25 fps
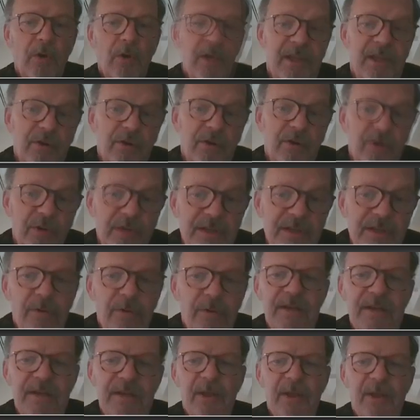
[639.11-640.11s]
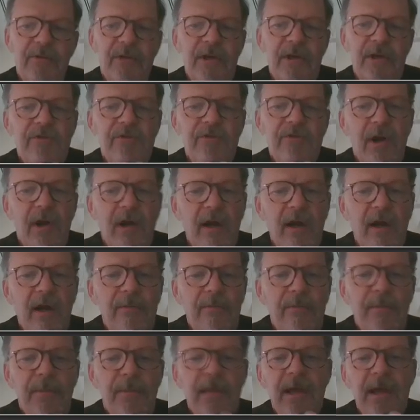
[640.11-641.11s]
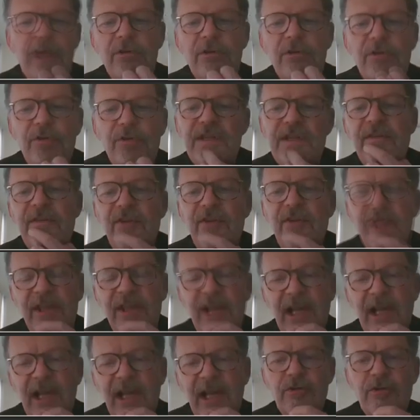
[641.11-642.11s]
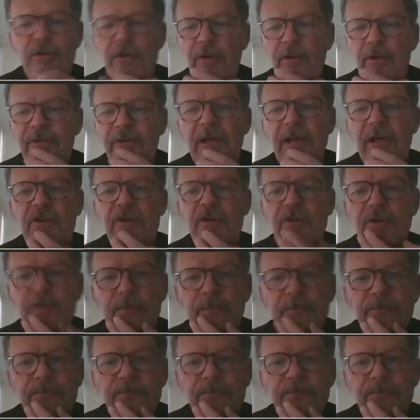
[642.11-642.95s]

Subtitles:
decrease the respiratory drive by increasing ventilation or sedation.